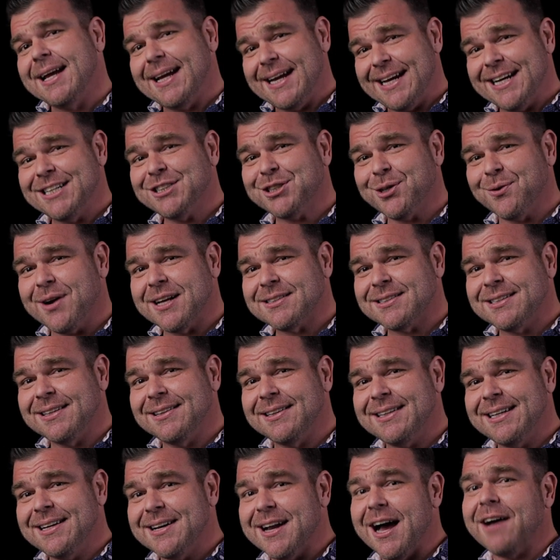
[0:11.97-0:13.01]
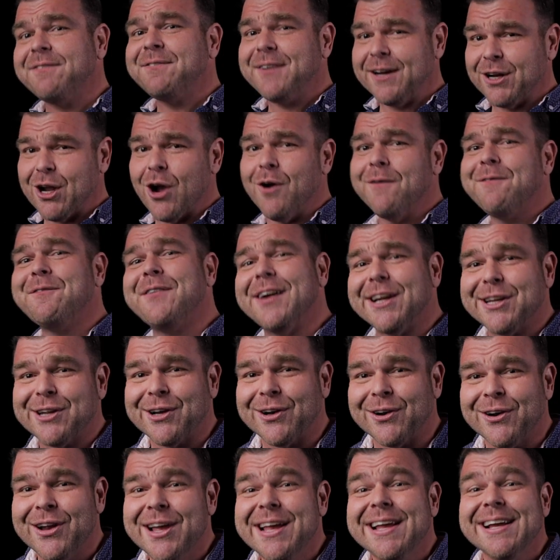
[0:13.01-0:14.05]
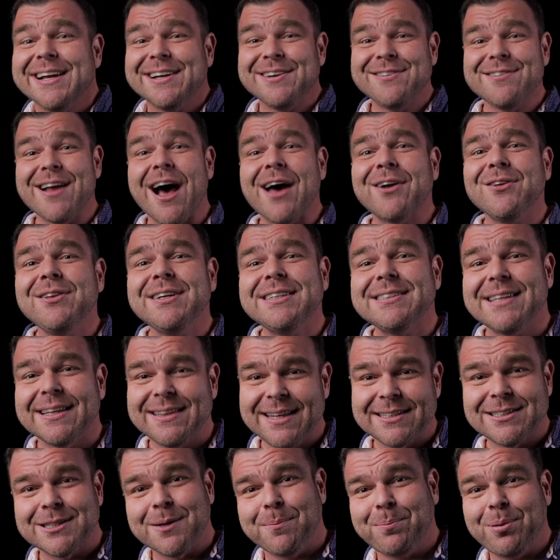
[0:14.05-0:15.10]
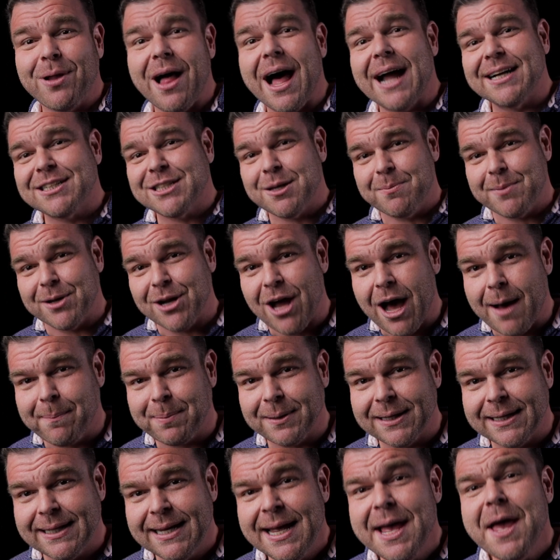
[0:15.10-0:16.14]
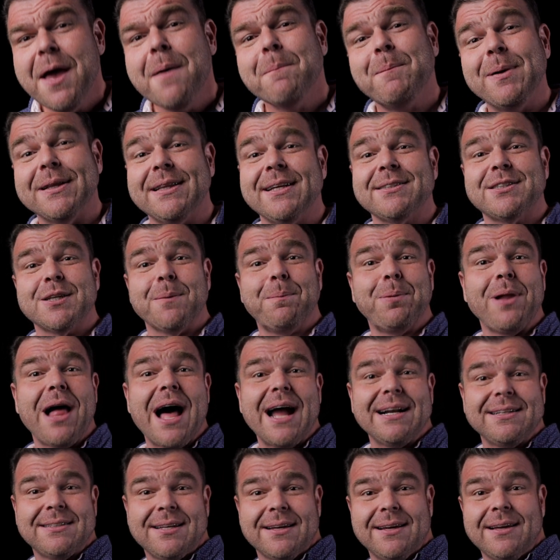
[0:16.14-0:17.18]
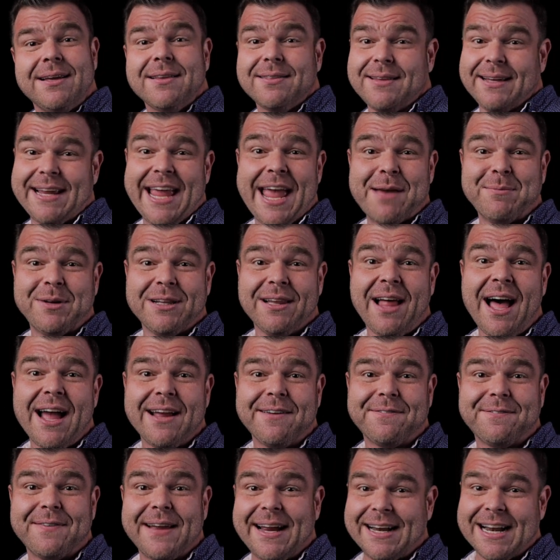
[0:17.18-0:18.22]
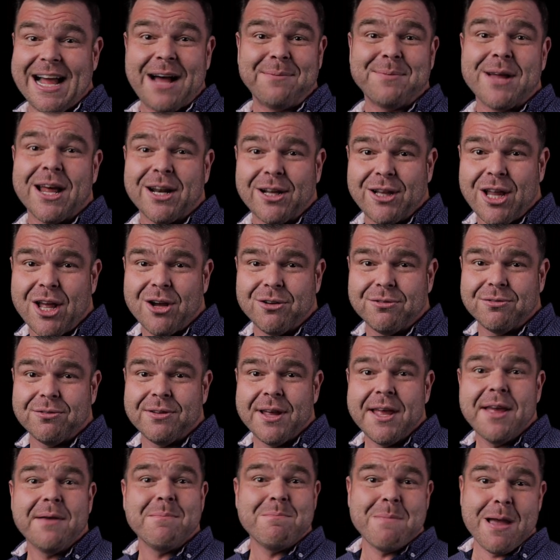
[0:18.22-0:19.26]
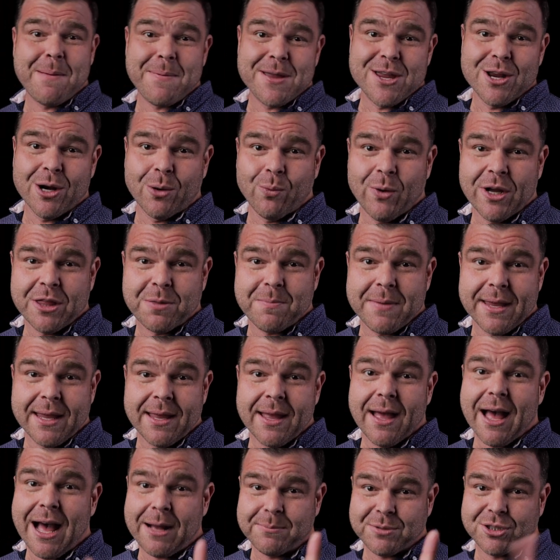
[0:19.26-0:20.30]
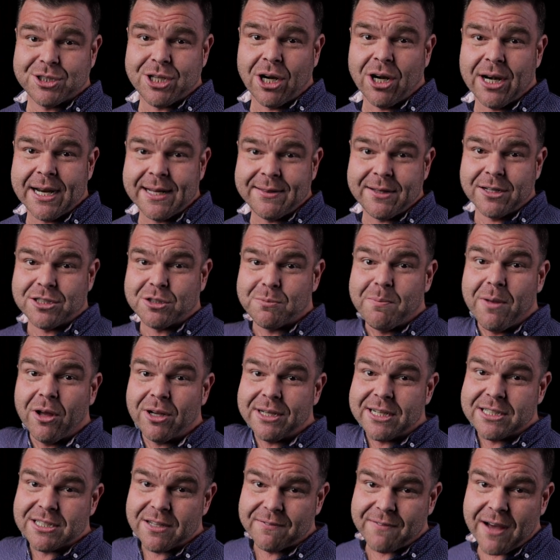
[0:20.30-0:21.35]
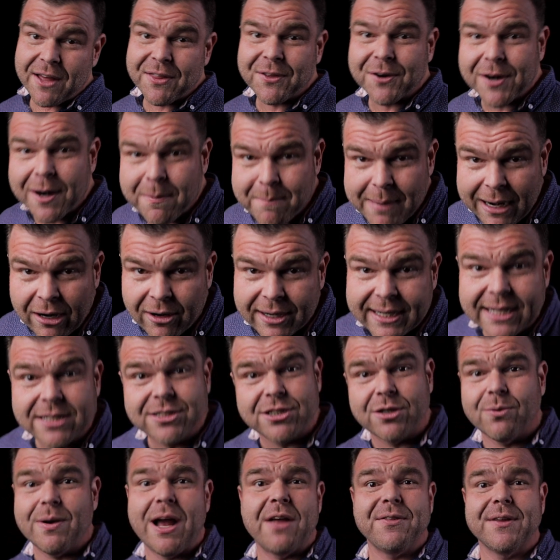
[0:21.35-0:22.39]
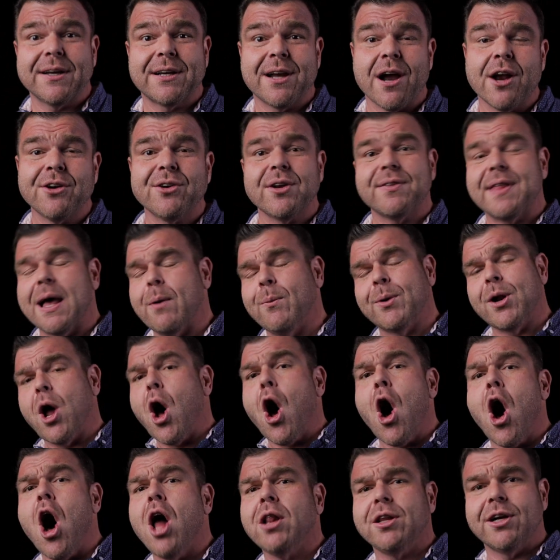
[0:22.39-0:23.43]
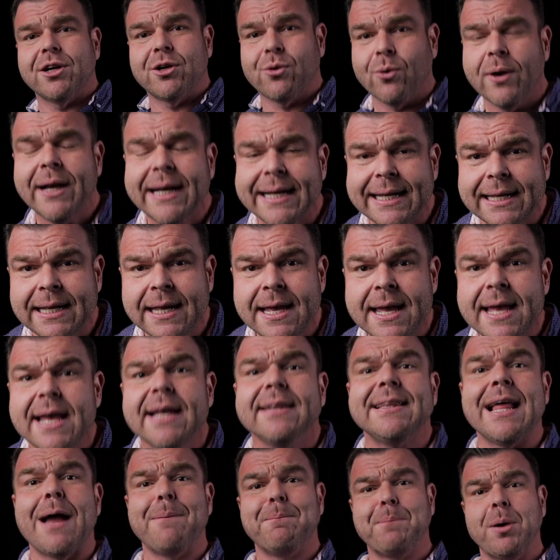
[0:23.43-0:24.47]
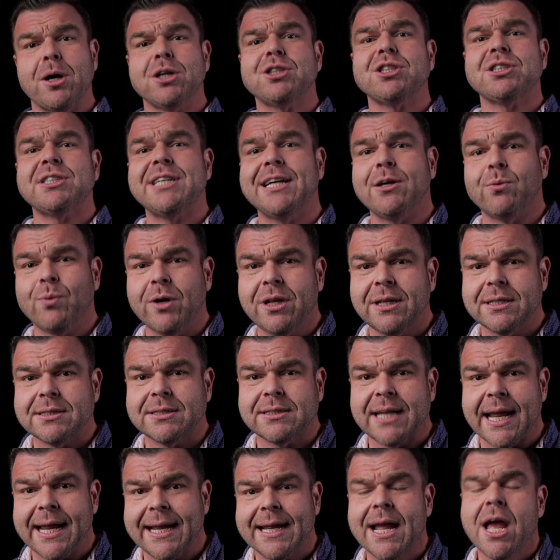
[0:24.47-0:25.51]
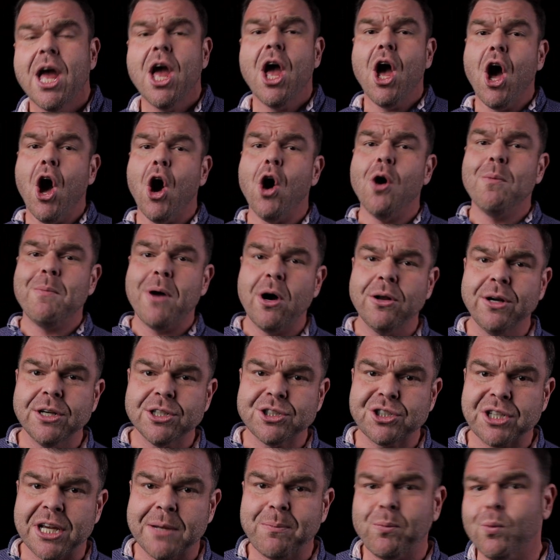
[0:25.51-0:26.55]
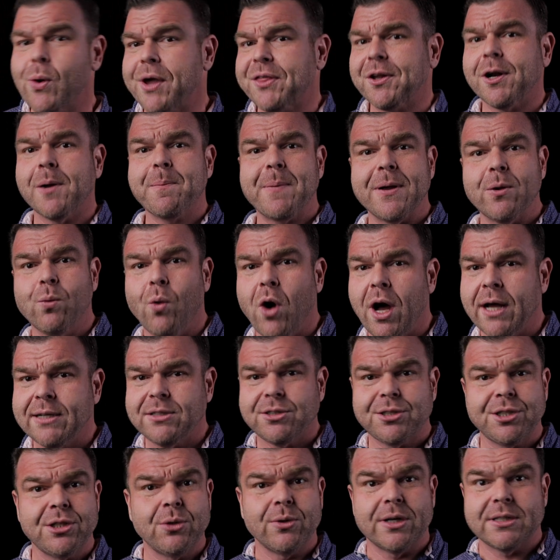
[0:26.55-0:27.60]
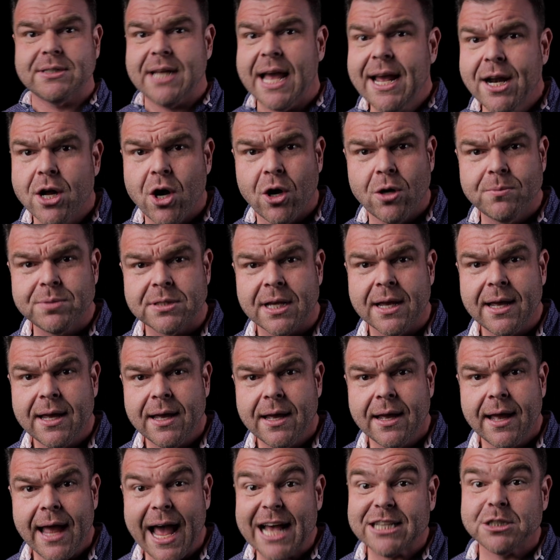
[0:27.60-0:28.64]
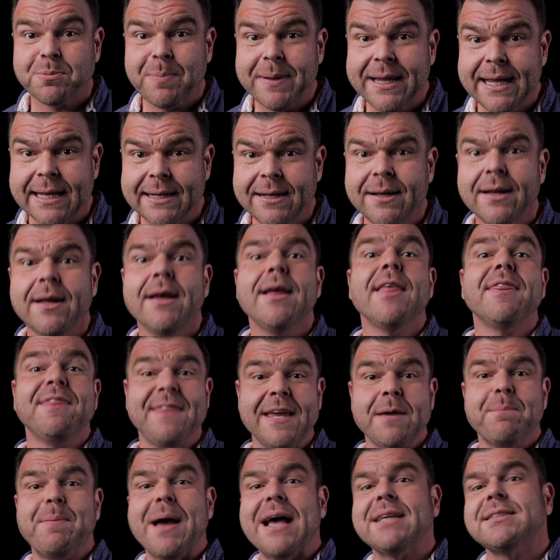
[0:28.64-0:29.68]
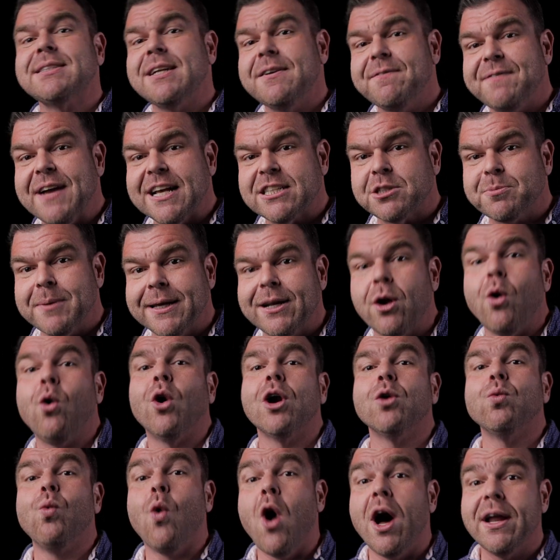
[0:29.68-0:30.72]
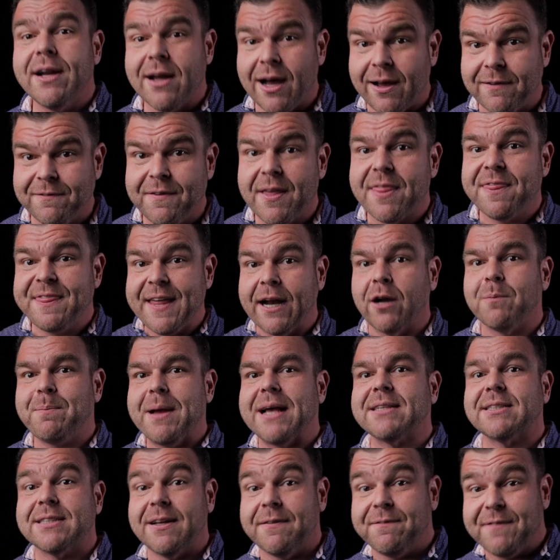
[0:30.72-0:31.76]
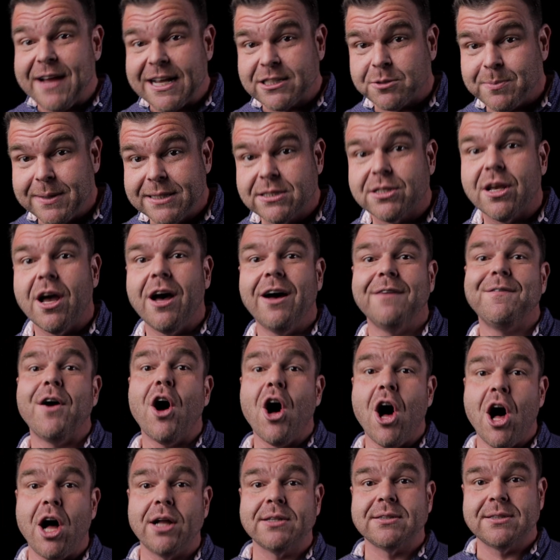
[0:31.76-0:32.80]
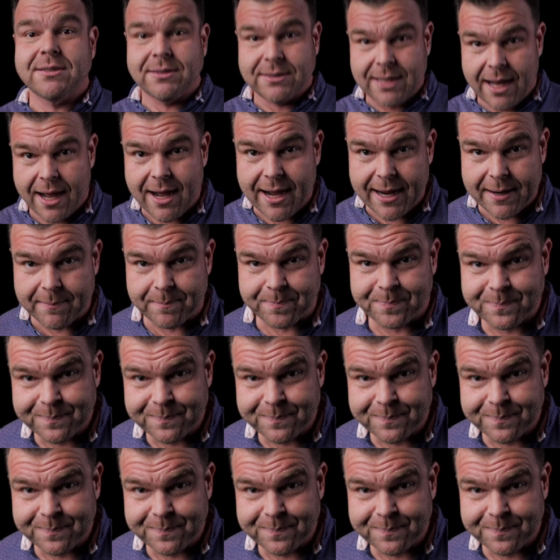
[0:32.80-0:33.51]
Interestingly enough, and go figure, not only did this apply to Monopoly, but this applied to the game of life. And I'm not alone. Maybe you're with me. I'm certain there's millions of other Americans around the country that would all agree that purchasing real estate, home ownership, whether it be 1, 2, or 10 homes, has been the best investment or one of their best investments of all time.